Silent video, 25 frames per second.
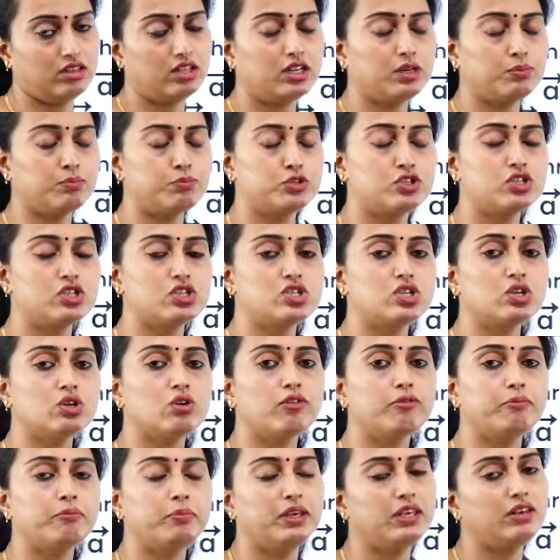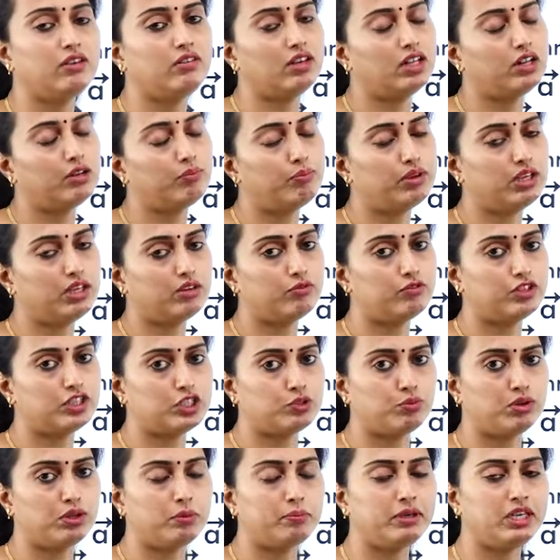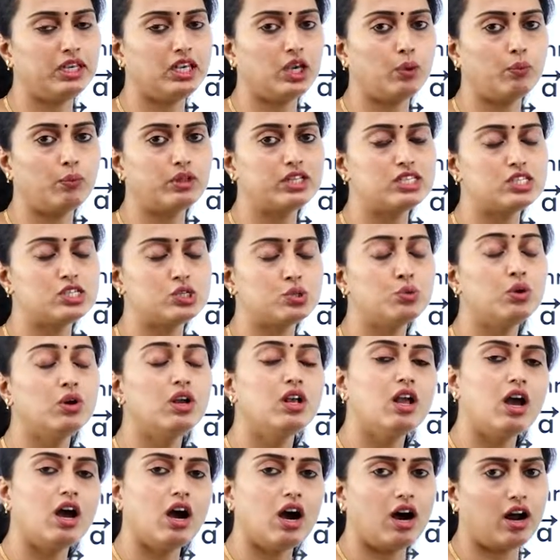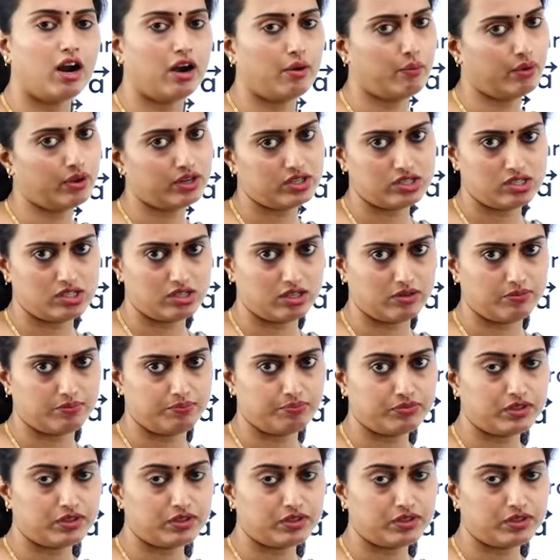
that a position of P will be, which will be equals to R vector.